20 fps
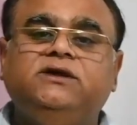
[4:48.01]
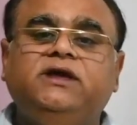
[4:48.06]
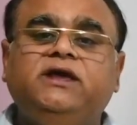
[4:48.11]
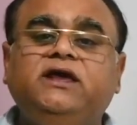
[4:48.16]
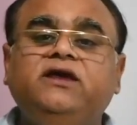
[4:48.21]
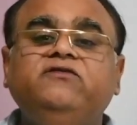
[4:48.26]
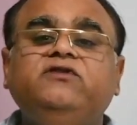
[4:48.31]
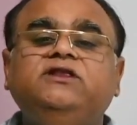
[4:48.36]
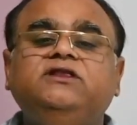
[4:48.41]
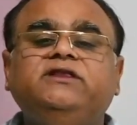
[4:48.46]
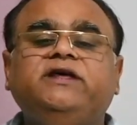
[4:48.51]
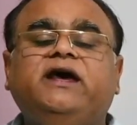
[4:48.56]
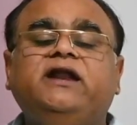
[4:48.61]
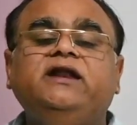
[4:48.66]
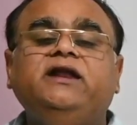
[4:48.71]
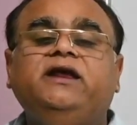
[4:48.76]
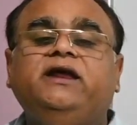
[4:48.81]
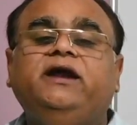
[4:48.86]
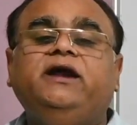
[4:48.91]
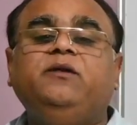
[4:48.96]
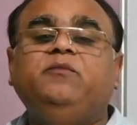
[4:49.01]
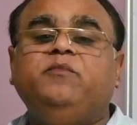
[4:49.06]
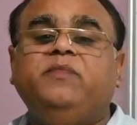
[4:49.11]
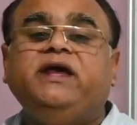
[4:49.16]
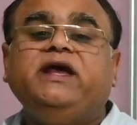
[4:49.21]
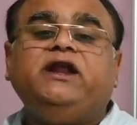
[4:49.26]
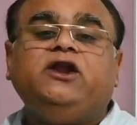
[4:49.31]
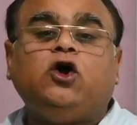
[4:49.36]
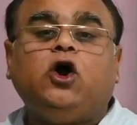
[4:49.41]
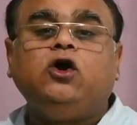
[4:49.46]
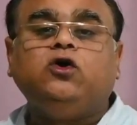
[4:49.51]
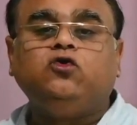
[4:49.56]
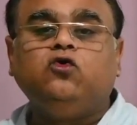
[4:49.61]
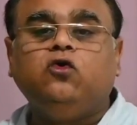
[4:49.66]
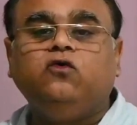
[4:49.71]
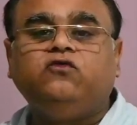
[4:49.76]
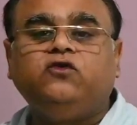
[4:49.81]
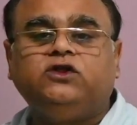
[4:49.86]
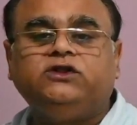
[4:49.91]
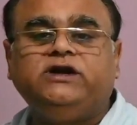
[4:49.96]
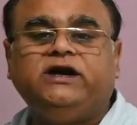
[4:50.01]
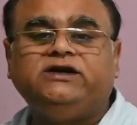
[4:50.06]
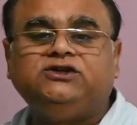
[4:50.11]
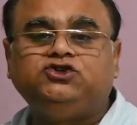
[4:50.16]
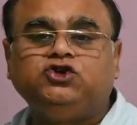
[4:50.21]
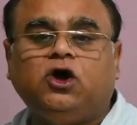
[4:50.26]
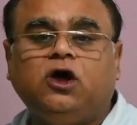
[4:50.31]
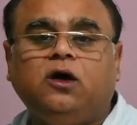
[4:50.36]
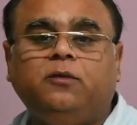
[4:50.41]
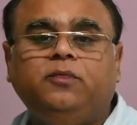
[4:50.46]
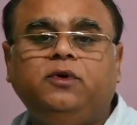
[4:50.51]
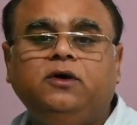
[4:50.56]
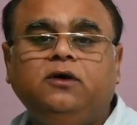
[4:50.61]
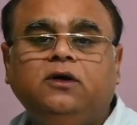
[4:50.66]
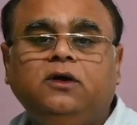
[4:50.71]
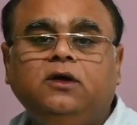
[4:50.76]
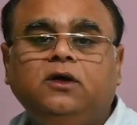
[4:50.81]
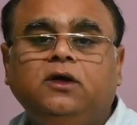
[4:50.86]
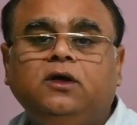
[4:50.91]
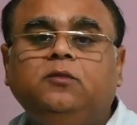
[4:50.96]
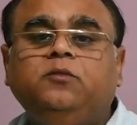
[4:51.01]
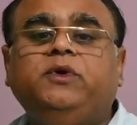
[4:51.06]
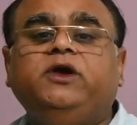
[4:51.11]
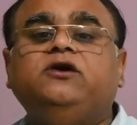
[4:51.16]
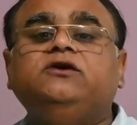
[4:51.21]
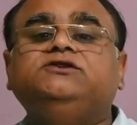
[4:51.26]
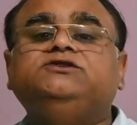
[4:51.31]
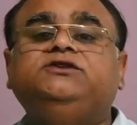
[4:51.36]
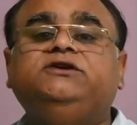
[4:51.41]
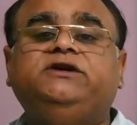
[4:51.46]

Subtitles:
even then it may not go for that job because